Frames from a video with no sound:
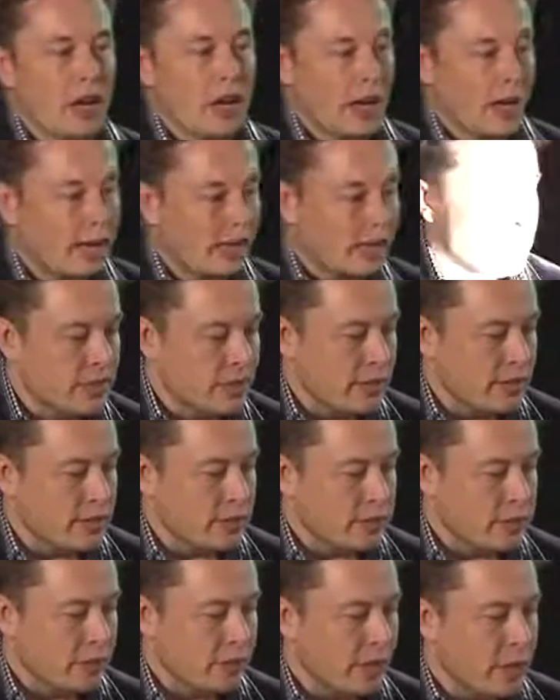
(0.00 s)
and
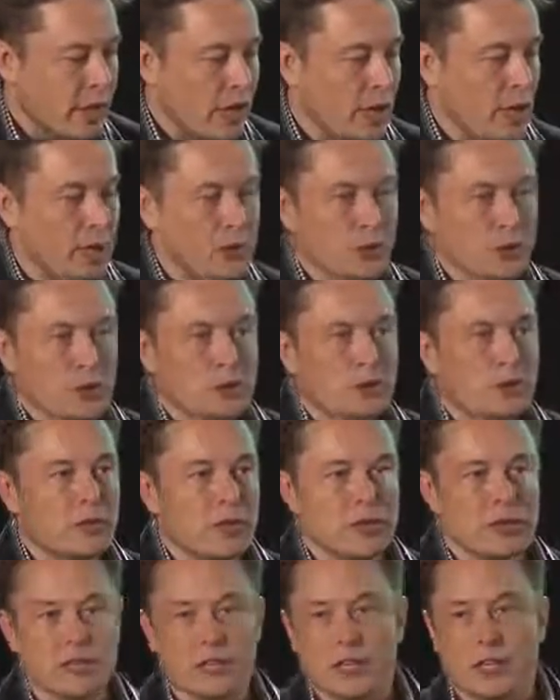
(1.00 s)

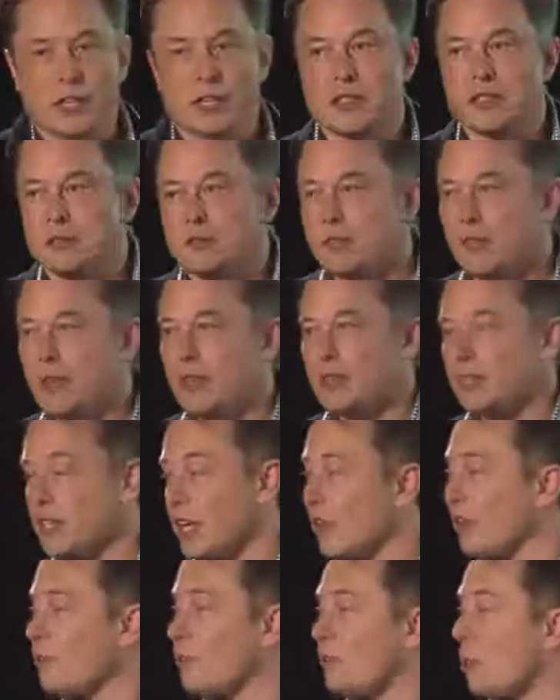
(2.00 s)
it'll
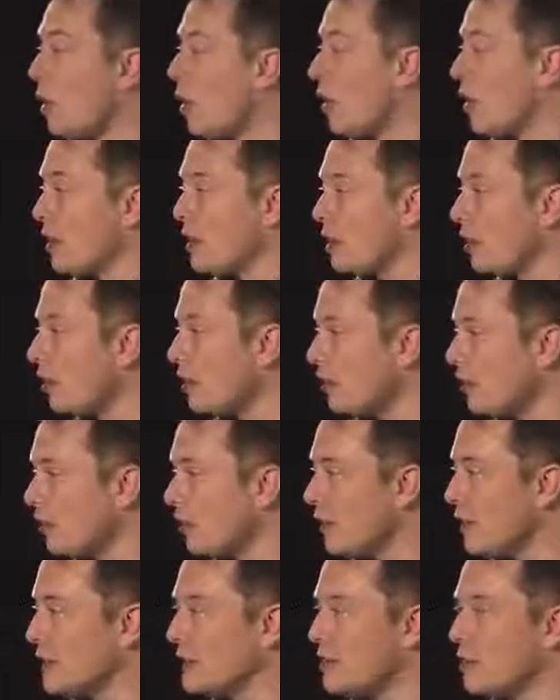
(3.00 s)
self-park,
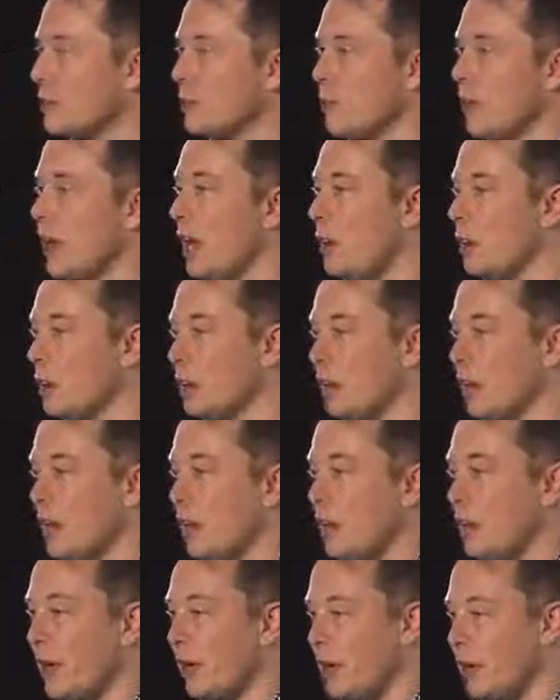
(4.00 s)
so you'll be
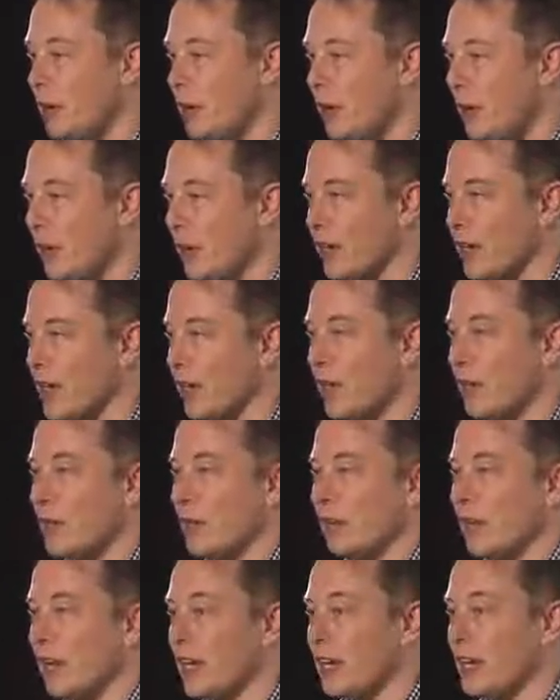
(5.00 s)
automatic parallel parking,
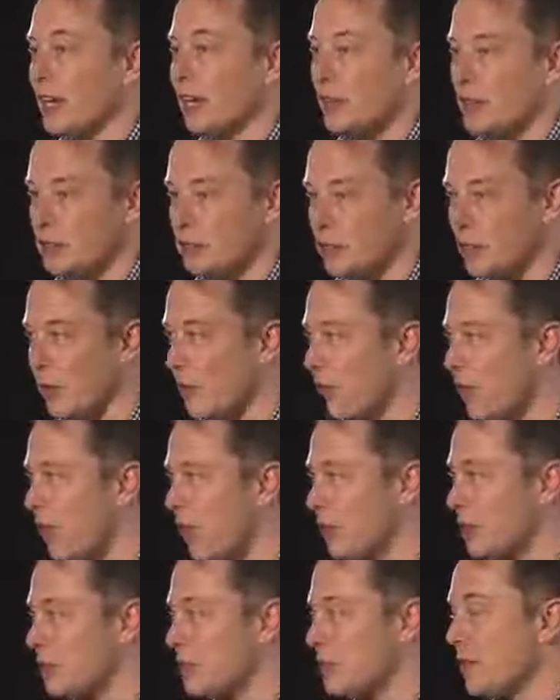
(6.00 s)
automatically go into a
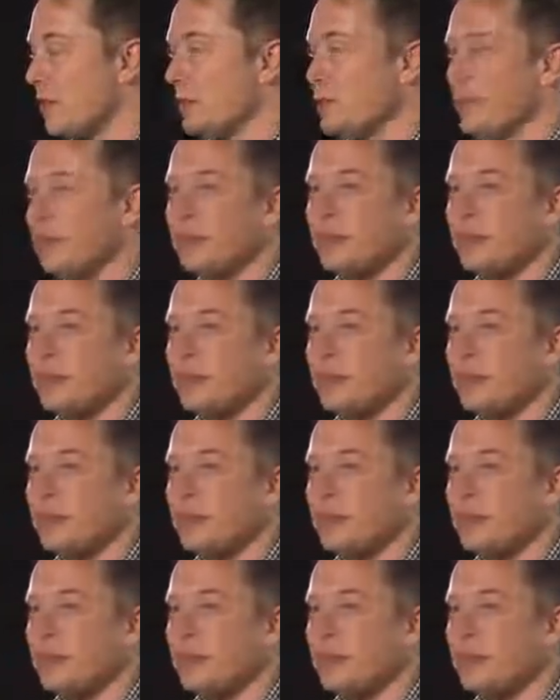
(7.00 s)
garage.